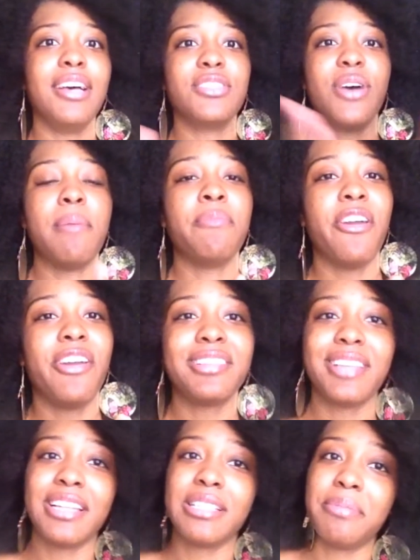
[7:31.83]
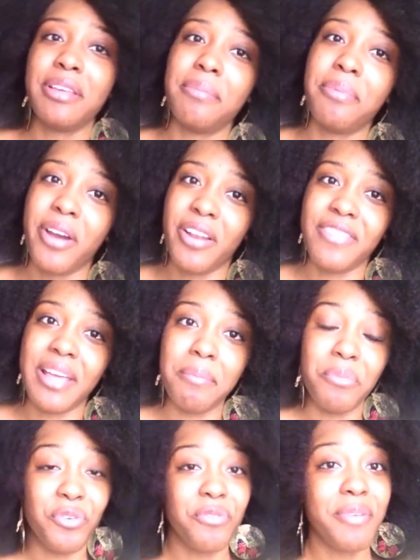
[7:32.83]
So I'm very excited to be a part of that
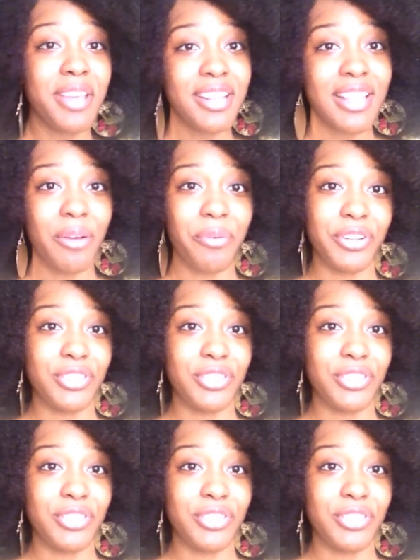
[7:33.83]
movement that we're